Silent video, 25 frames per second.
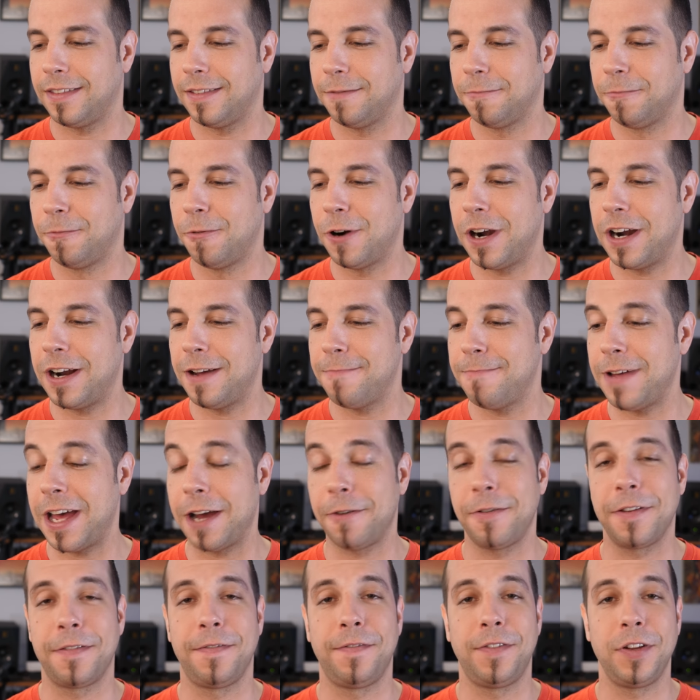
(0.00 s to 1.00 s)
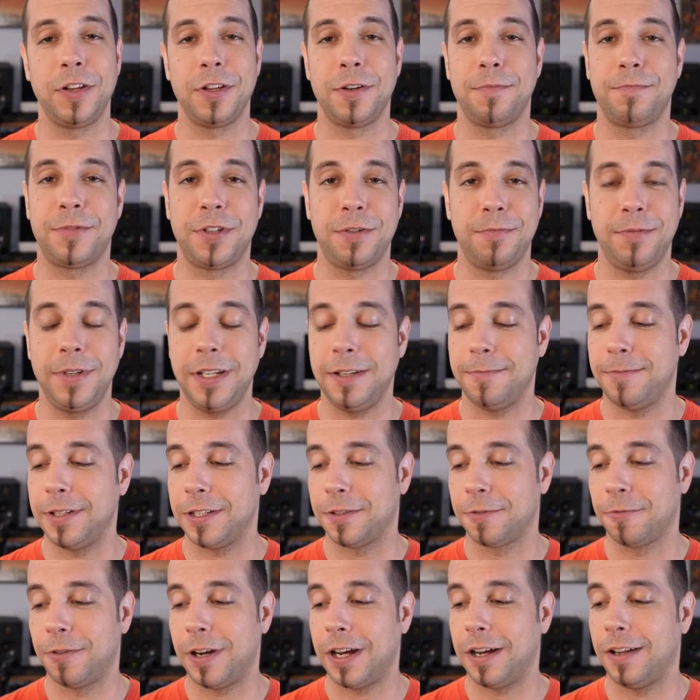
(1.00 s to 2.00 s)
where I'm at with Philip Chbeeb
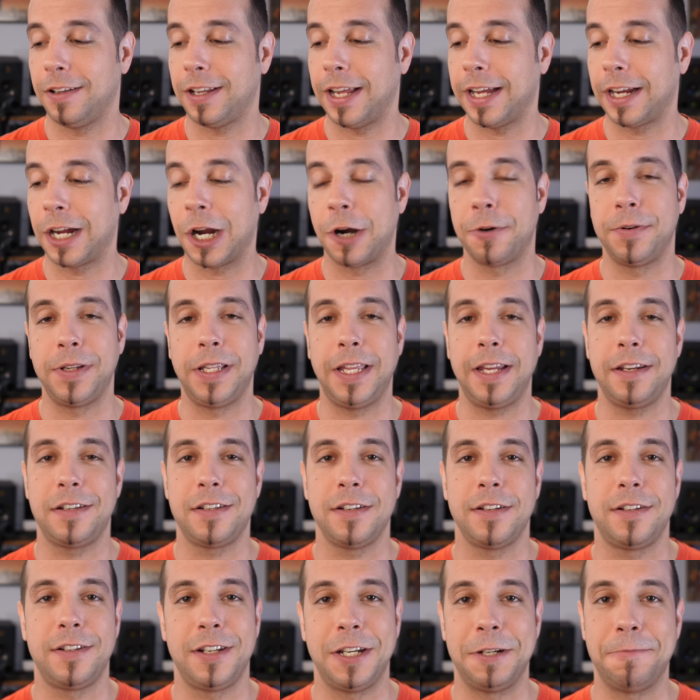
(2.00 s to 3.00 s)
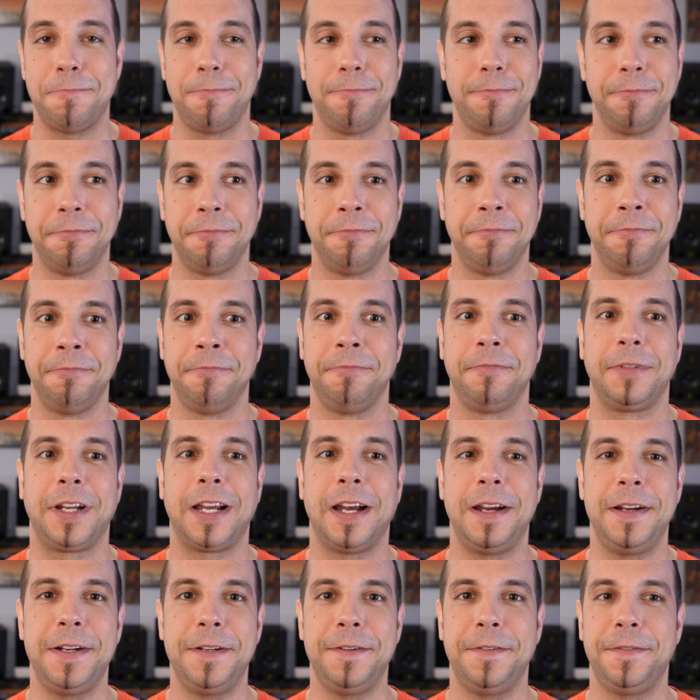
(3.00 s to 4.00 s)
as well. Like, our relationship
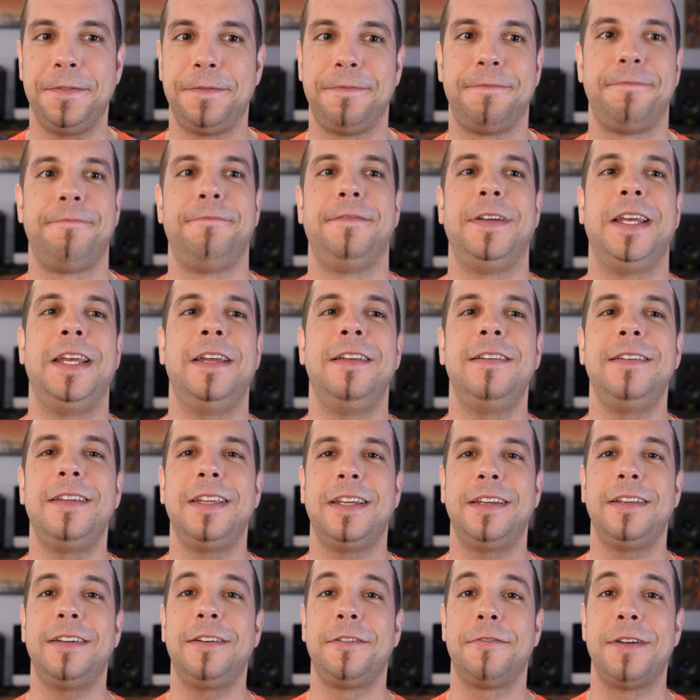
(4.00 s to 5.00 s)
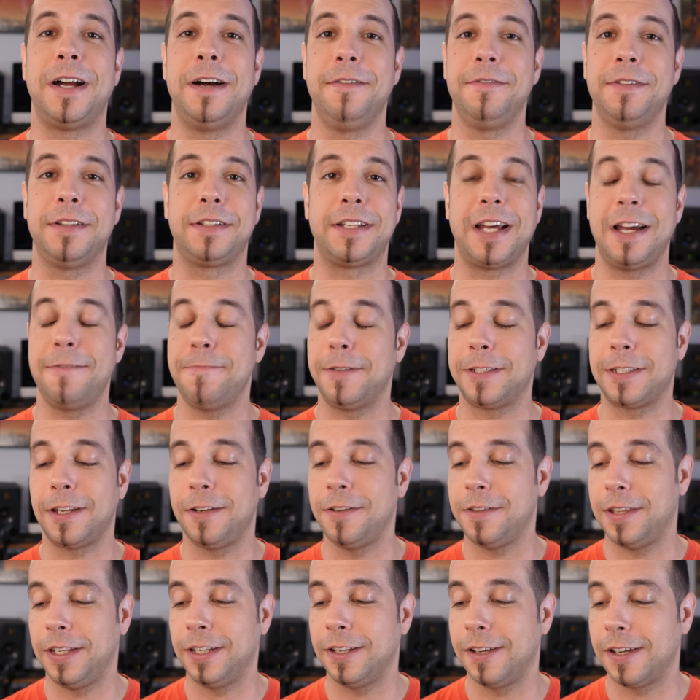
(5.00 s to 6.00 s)
kind of ended around the time of So
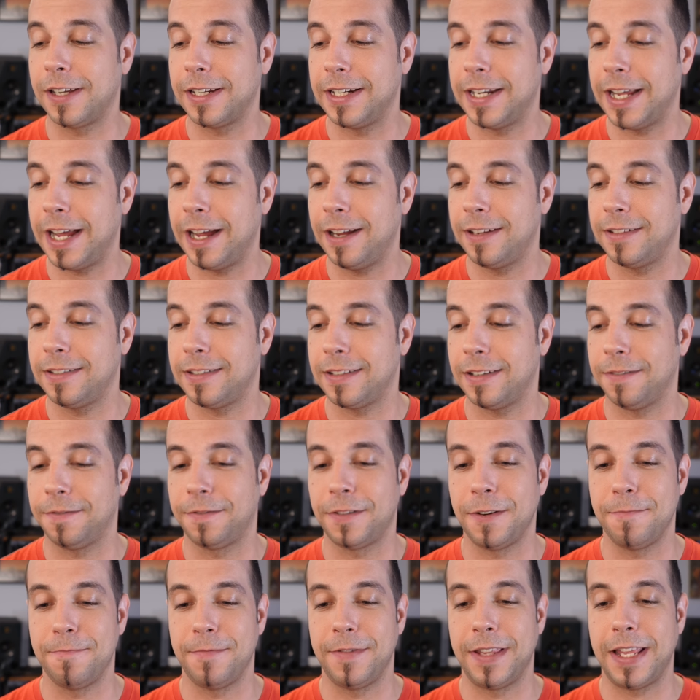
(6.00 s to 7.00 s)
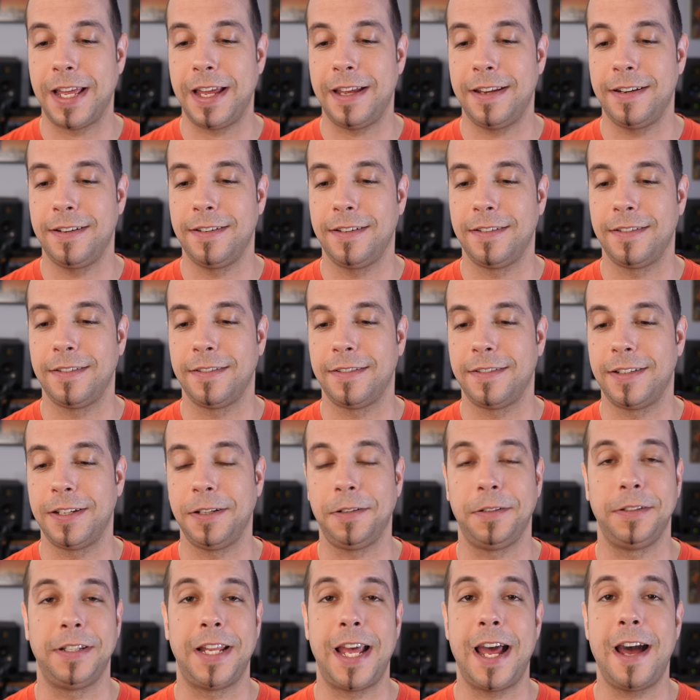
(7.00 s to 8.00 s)
You Think You Could Dance, and from then
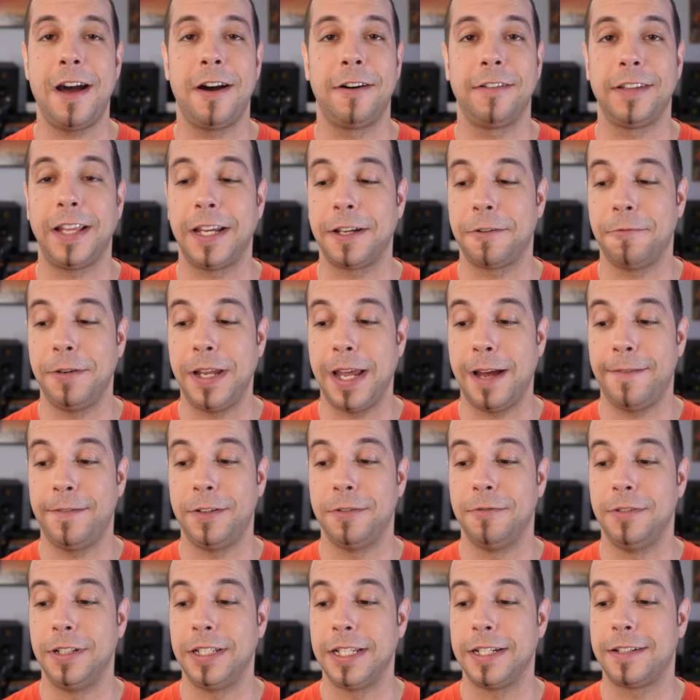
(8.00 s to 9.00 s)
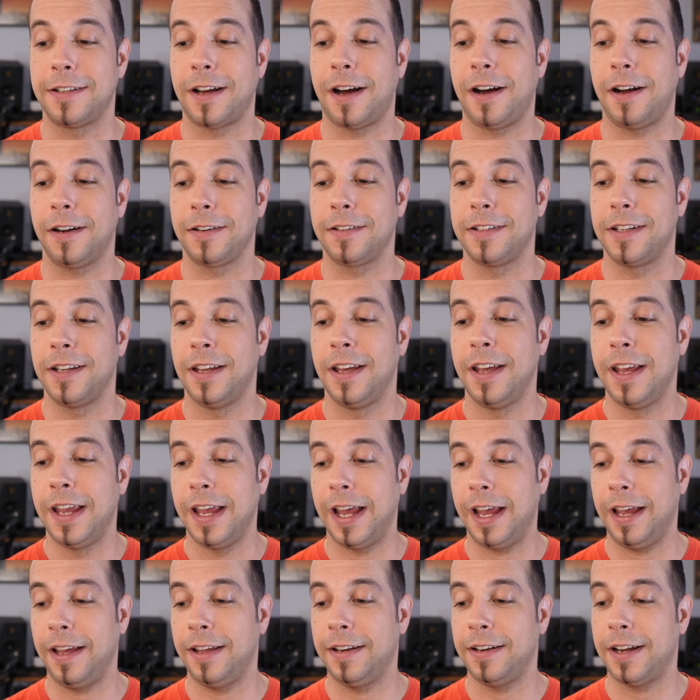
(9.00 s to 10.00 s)
till now, like, we haven't really talked.
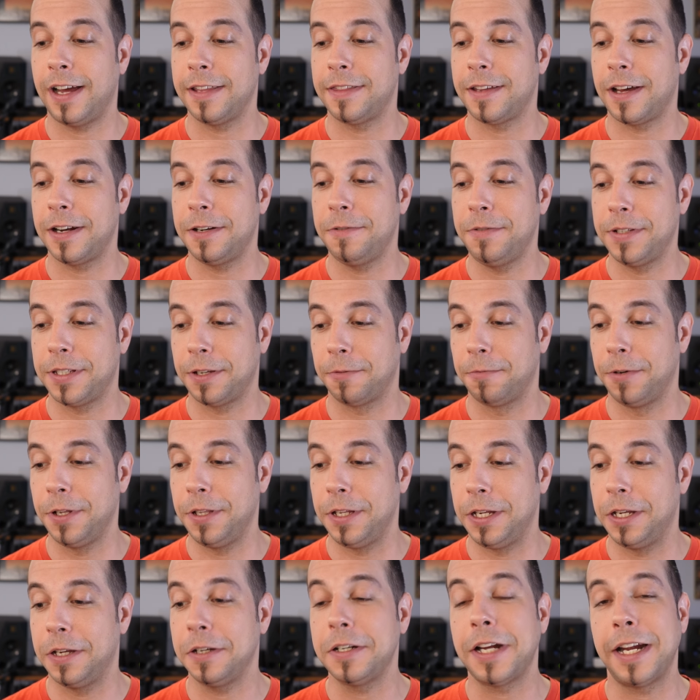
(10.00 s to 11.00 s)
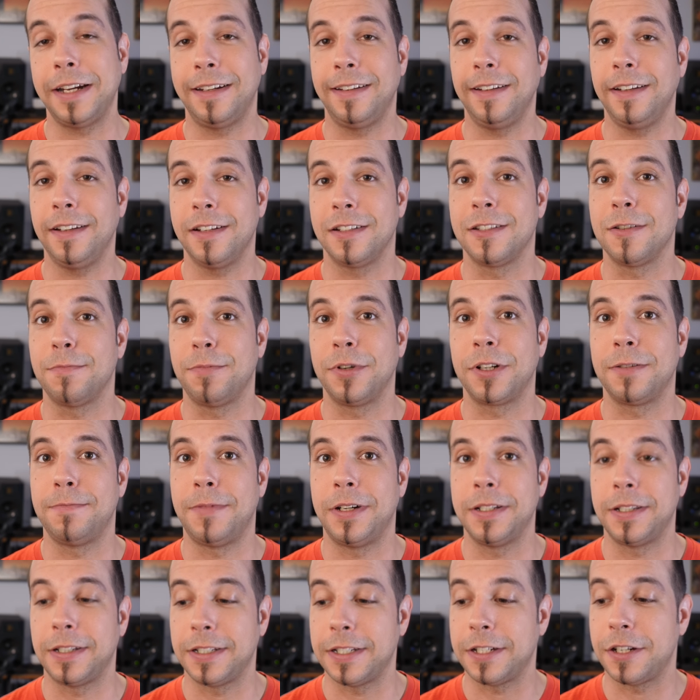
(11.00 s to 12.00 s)
And I thought it was a really good idea to put him
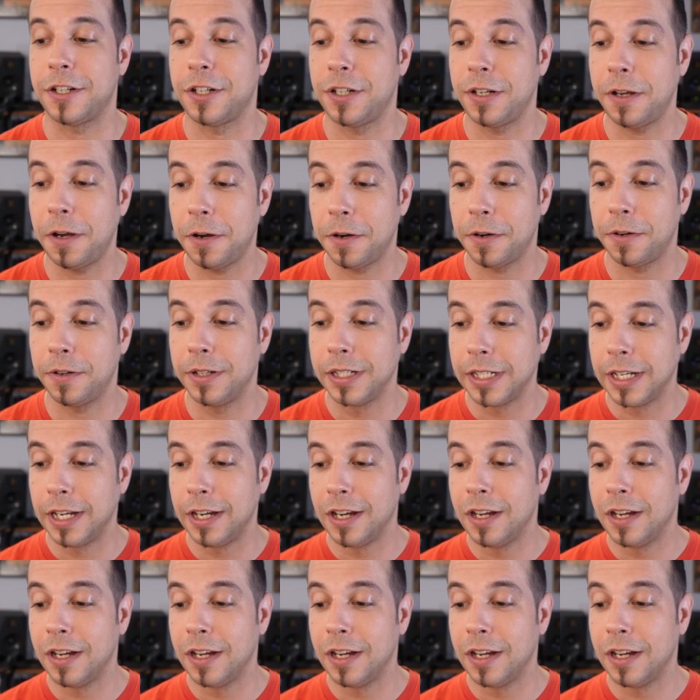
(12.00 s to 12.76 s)
on this show